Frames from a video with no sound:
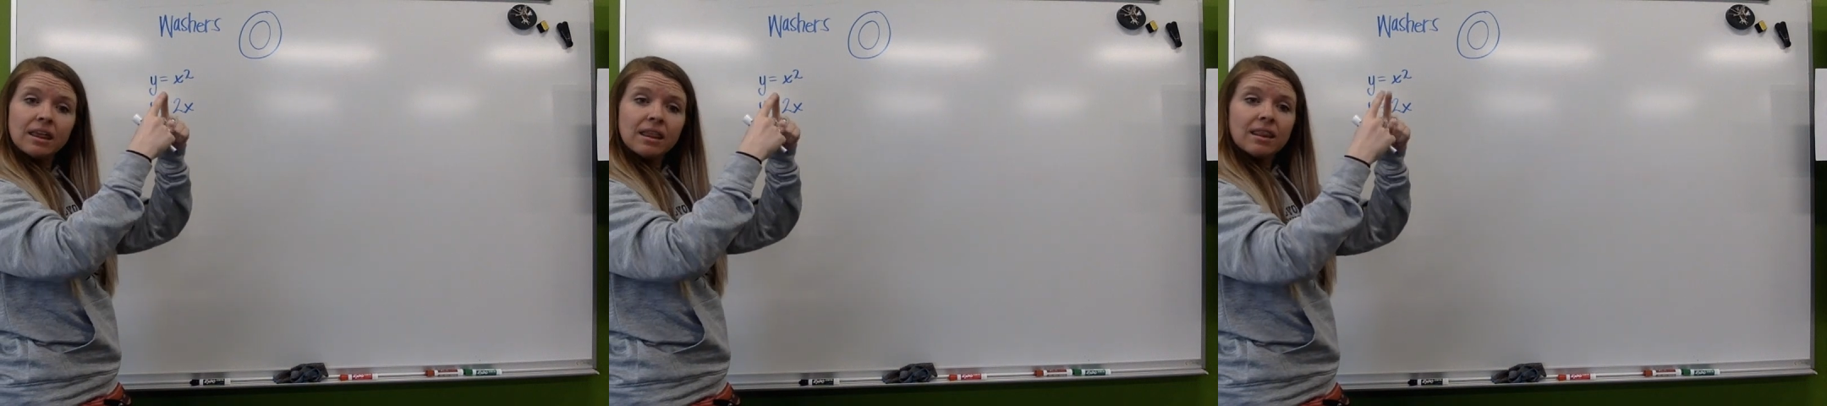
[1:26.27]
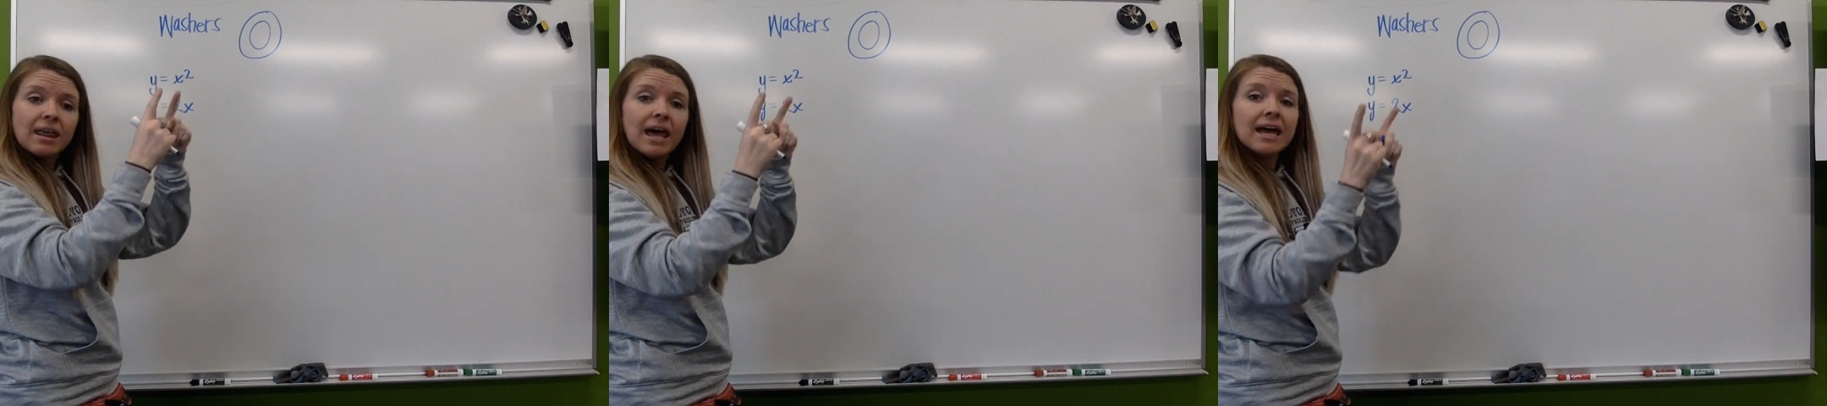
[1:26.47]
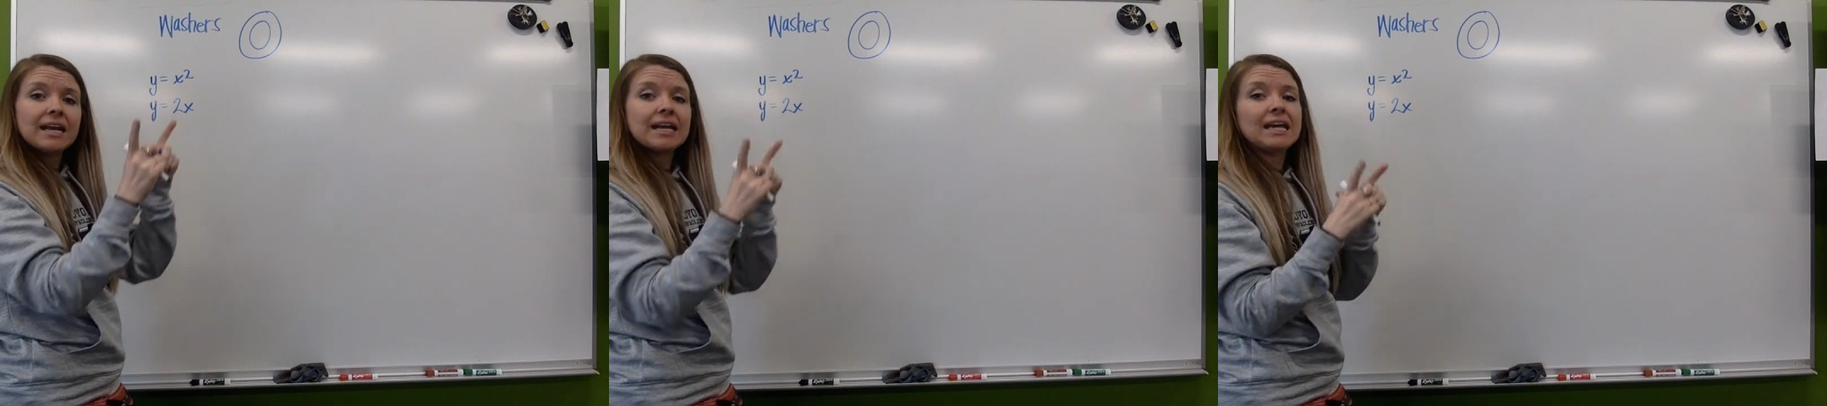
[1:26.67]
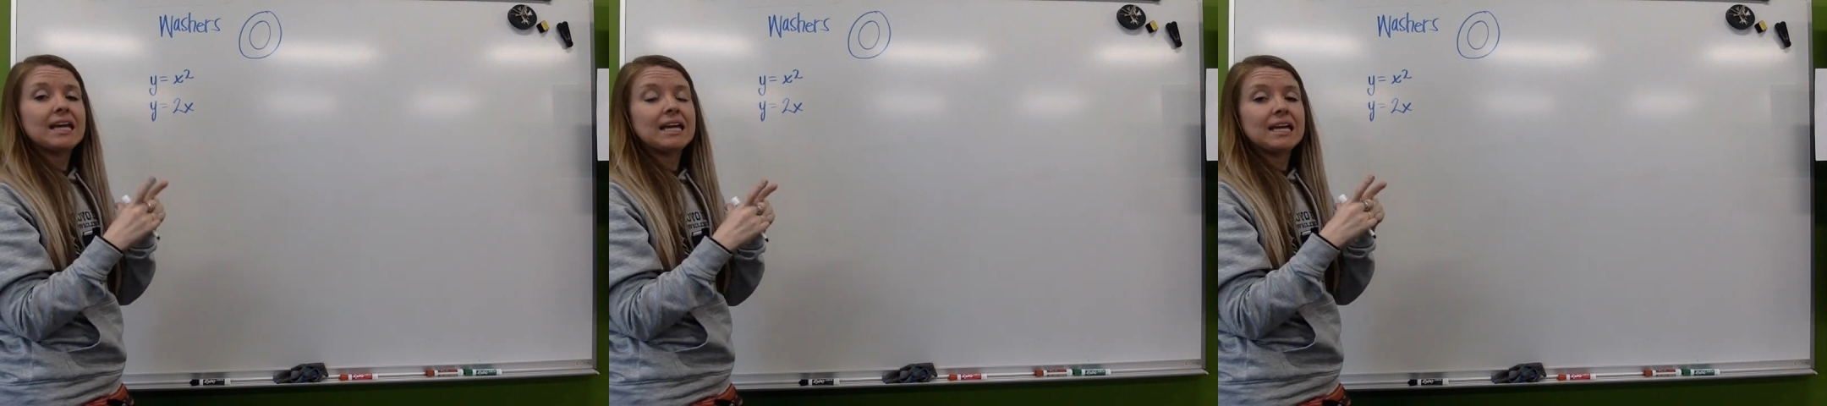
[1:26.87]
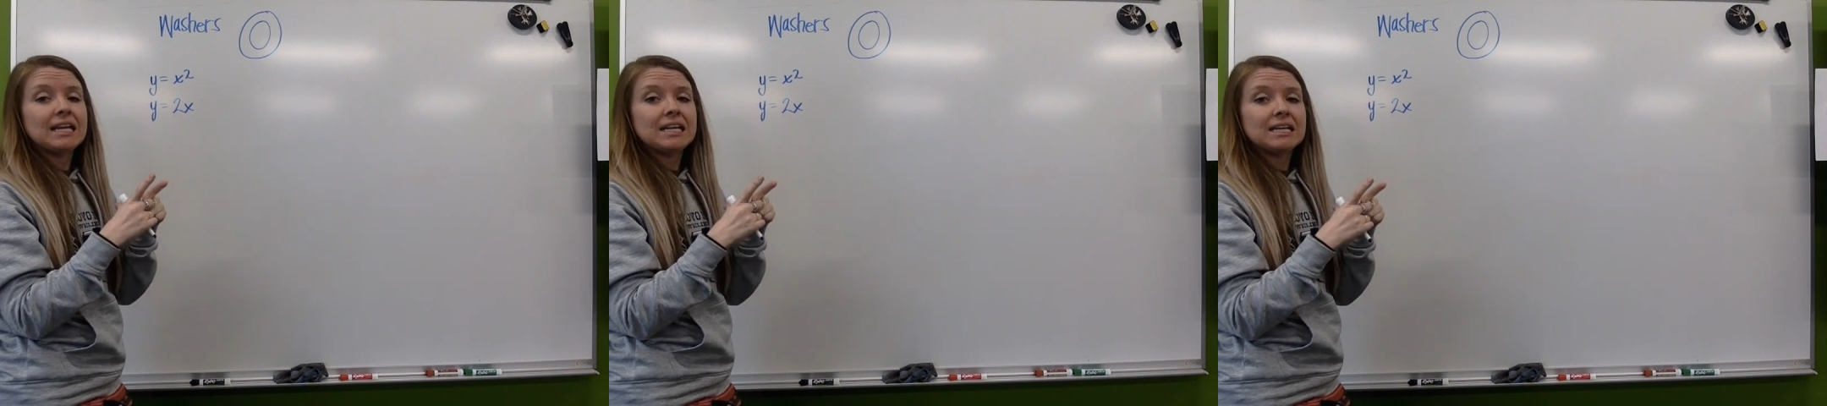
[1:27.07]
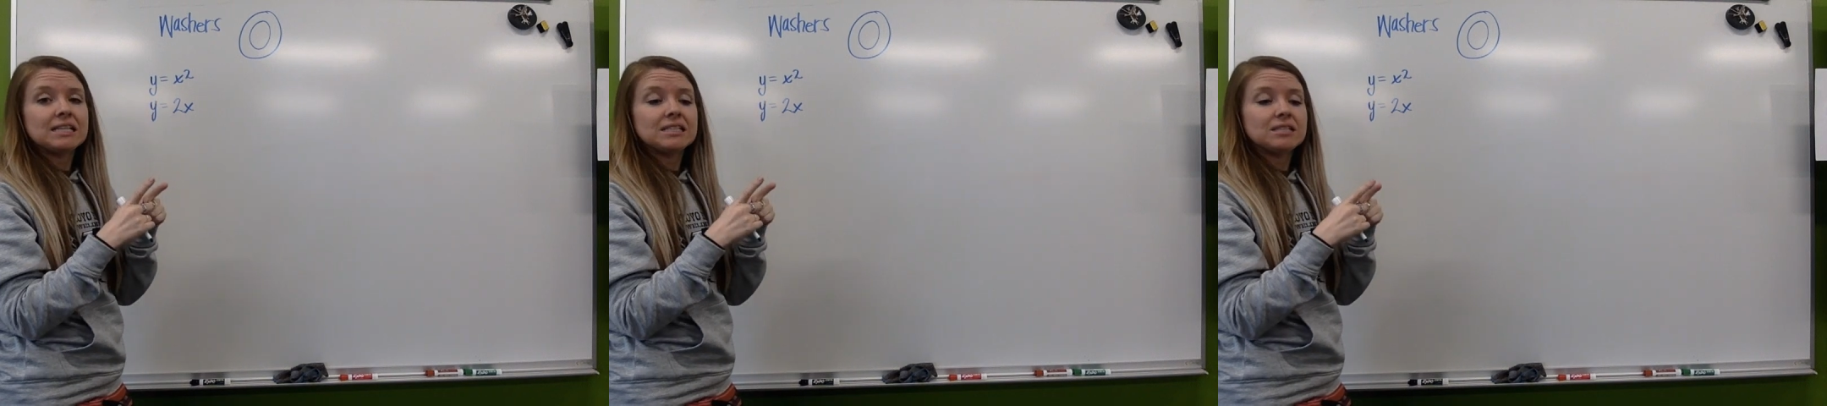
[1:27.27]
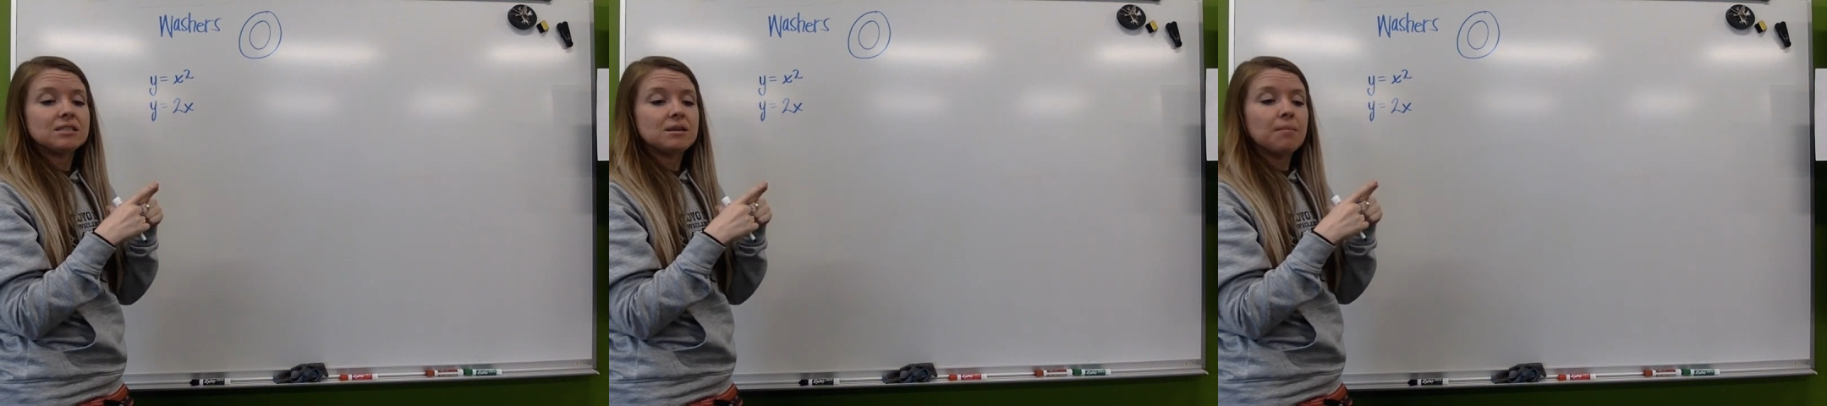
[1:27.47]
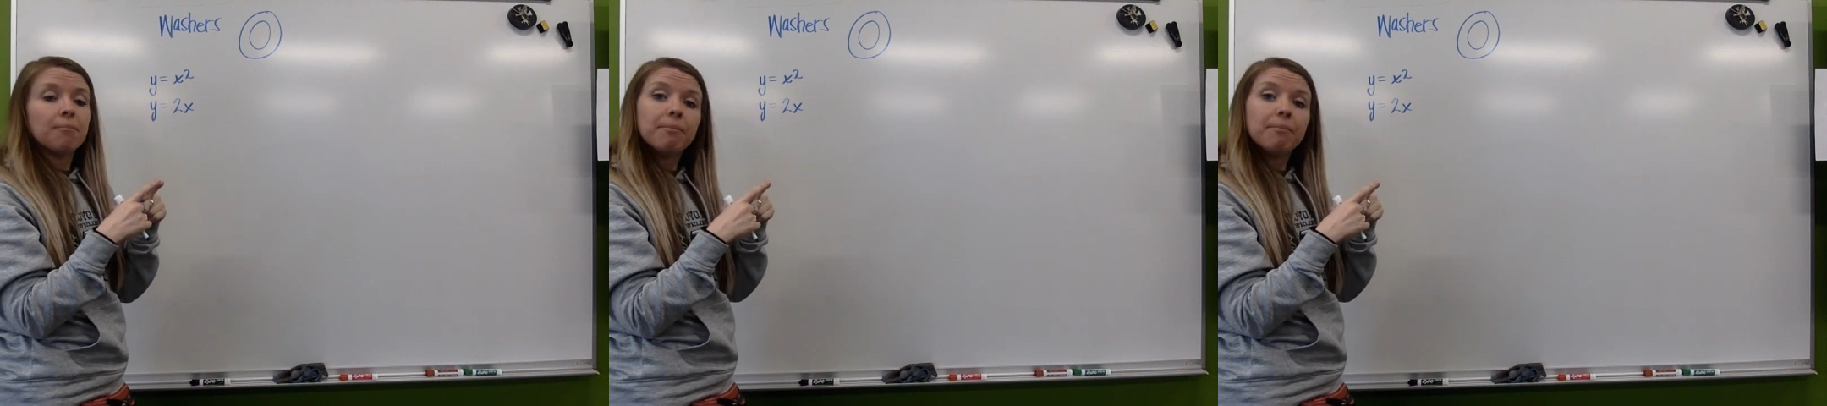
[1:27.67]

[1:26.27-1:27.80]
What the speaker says: that is